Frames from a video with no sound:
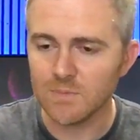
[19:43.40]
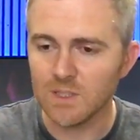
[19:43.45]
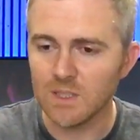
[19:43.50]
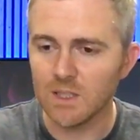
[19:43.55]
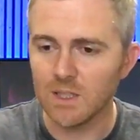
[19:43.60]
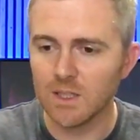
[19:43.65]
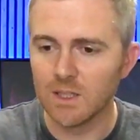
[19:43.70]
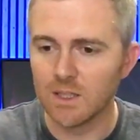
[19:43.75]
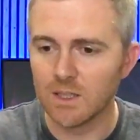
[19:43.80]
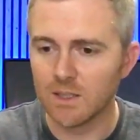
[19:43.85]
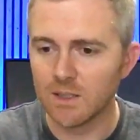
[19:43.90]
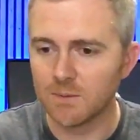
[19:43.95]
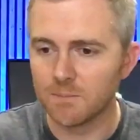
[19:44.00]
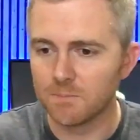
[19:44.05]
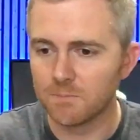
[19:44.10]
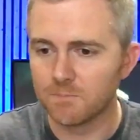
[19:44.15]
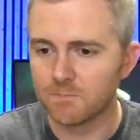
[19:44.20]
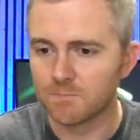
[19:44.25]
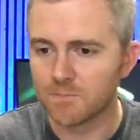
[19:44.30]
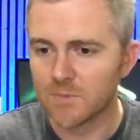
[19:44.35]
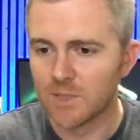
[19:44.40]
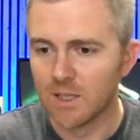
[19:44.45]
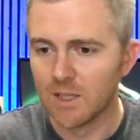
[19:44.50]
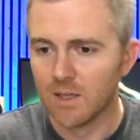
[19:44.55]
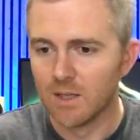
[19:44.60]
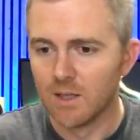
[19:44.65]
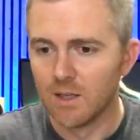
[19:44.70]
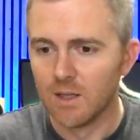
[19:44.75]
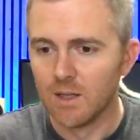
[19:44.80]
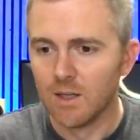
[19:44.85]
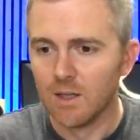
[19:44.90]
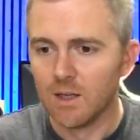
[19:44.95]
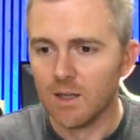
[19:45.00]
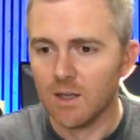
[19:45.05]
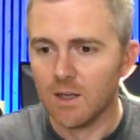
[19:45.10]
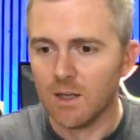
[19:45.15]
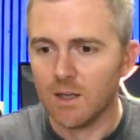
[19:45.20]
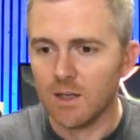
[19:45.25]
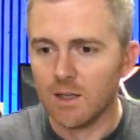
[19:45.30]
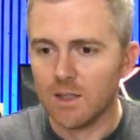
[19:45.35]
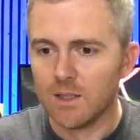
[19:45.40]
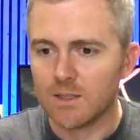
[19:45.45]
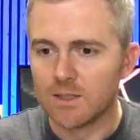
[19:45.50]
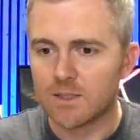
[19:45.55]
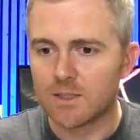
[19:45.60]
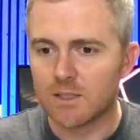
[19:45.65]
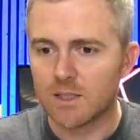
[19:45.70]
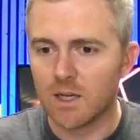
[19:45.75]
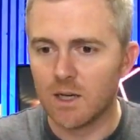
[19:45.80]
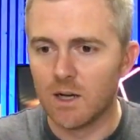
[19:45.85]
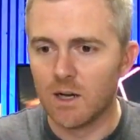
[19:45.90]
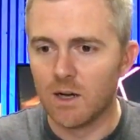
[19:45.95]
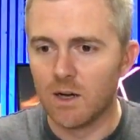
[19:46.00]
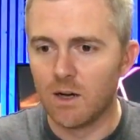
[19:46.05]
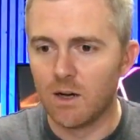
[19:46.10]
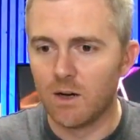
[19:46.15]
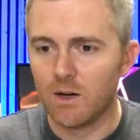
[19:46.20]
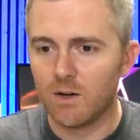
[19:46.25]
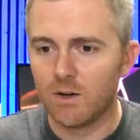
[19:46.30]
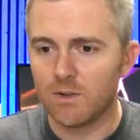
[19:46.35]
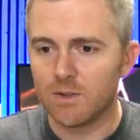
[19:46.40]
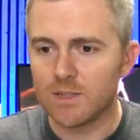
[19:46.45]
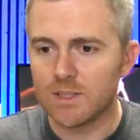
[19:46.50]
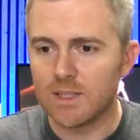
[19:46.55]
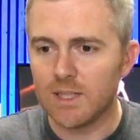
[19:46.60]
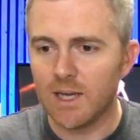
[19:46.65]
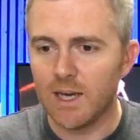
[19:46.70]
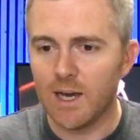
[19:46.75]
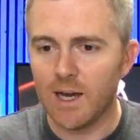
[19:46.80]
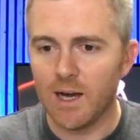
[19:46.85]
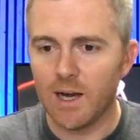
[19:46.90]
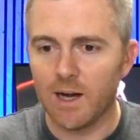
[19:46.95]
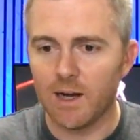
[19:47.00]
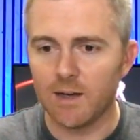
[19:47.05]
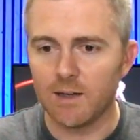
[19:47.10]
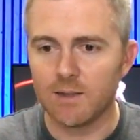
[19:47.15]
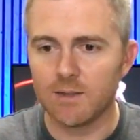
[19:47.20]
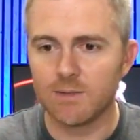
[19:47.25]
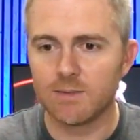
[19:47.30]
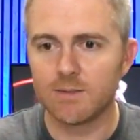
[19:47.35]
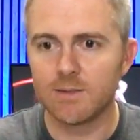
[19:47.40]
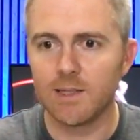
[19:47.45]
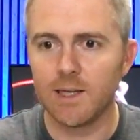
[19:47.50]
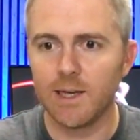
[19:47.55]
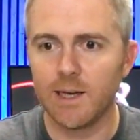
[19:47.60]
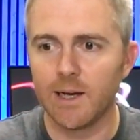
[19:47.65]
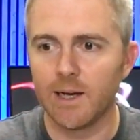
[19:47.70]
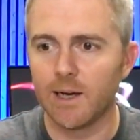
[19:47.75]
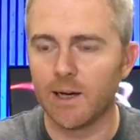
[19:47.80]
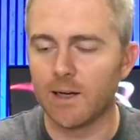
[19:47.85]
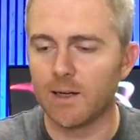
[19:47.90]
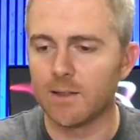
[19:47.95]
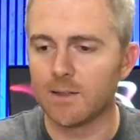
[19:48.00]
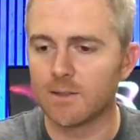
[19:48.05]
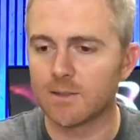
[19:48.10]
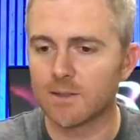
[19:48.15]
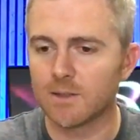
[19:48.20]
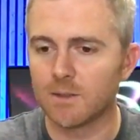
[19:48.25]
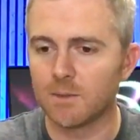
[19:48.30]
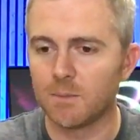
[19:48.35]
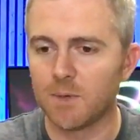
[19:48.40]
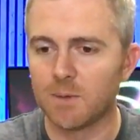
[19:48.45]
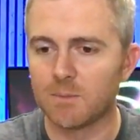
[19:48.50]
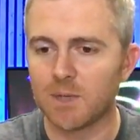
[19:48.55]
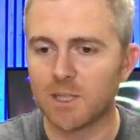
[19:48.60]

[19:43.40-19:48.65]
Um. So yeah, yeah, I was a little bummed.